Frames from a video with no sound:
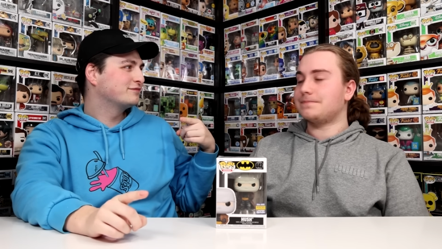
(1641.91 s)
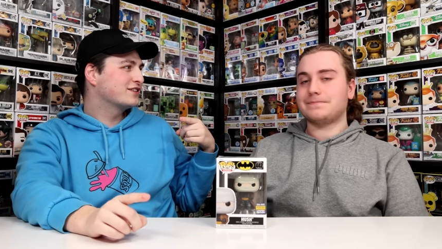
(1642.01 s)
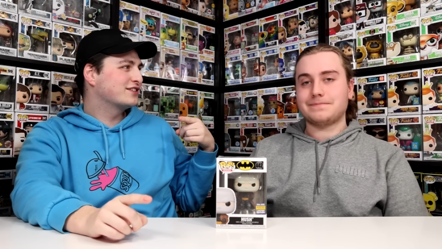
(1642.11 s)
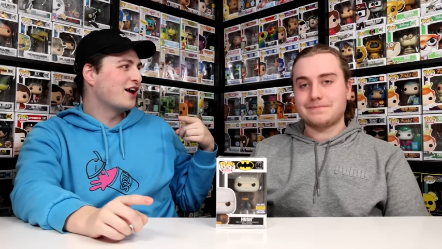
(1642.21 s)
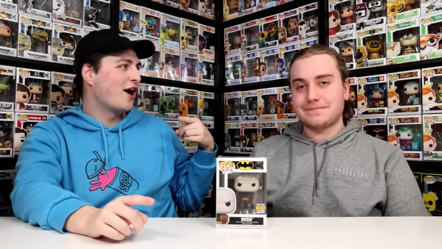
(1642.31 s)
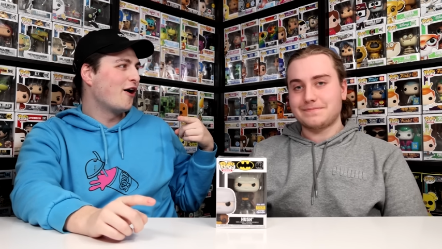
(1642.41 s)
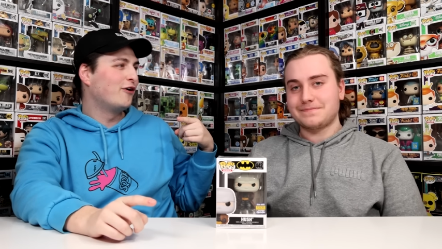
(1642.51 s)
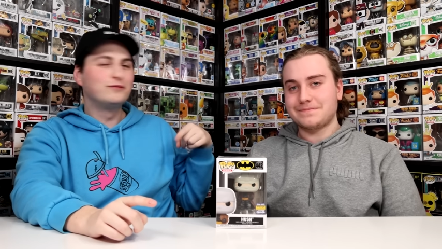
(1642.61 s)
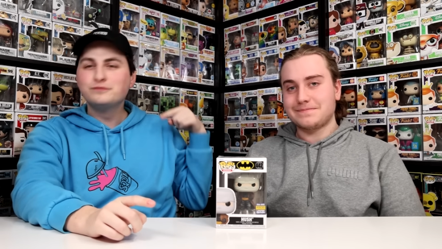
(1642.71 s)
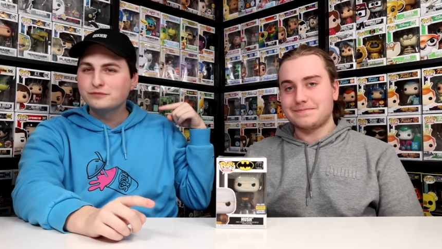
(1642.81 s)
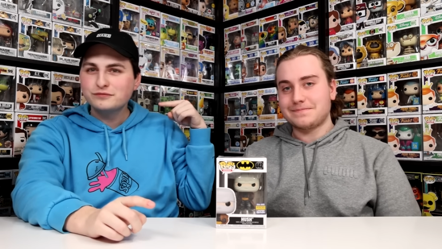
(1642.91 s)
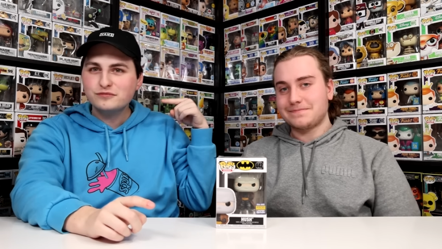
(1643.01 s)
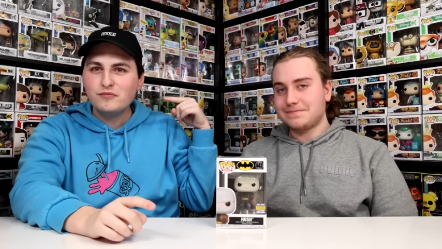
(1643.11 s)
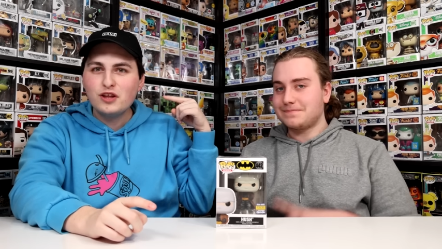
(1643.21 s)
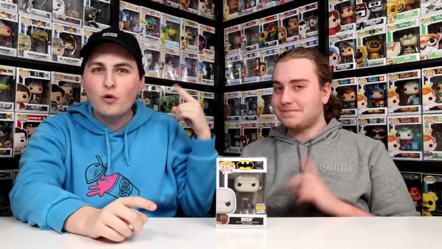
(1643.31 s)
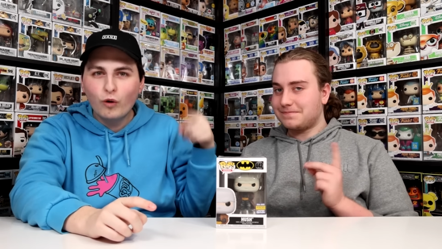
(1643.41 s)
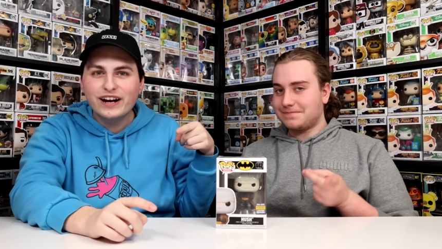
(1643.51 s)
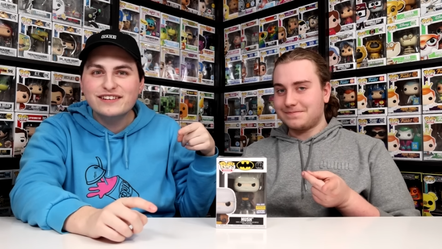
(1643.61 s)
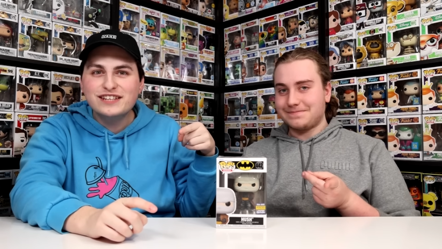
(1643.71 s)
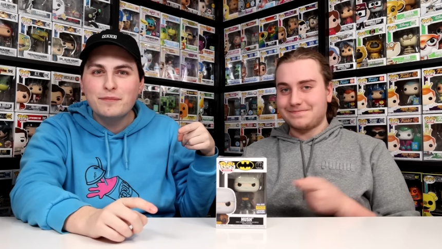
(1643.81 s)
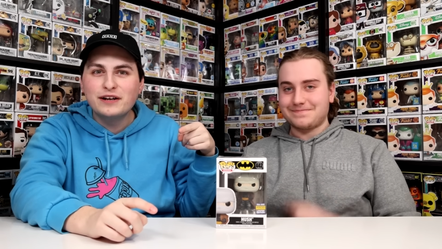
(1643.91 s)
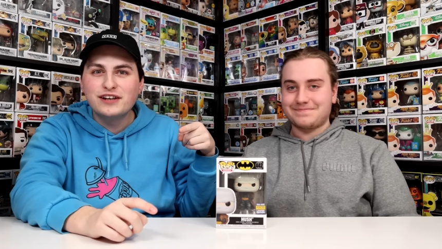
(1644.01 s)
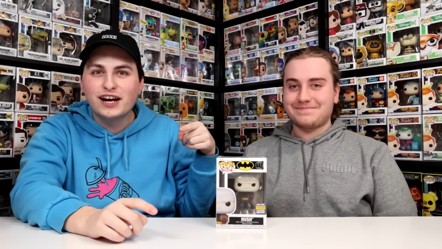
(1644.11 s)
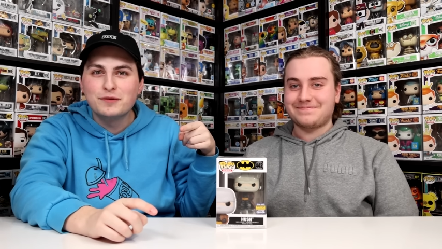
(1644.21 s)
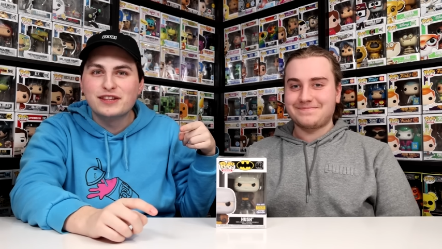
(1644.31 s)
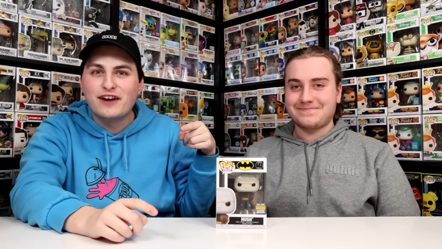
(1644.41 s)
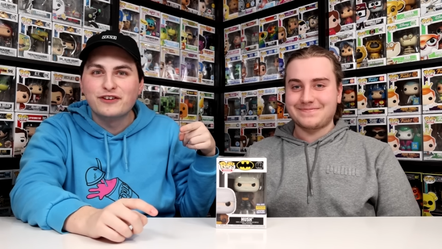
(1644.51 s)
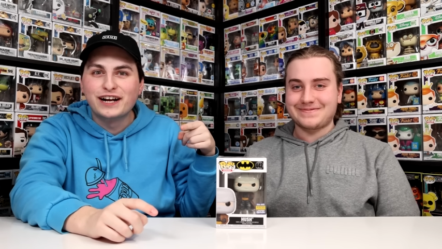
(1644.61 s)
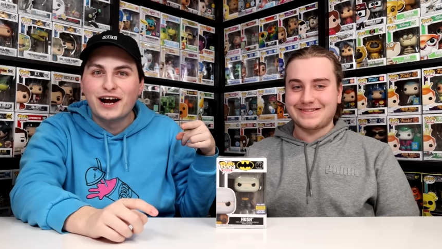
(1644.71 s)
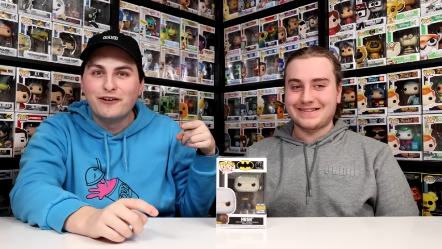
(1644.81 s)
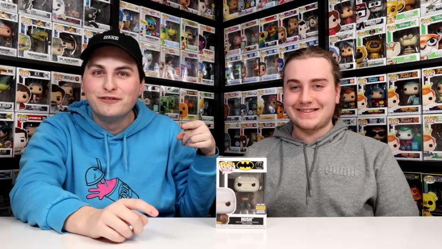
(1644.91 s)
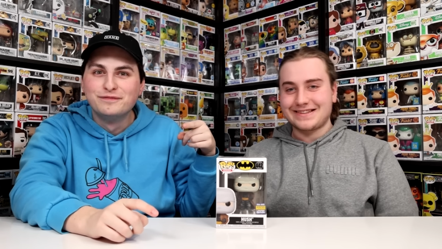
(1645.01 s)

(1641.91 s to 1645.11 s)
Speaker 1: So we're gonna skip on talking about that for now.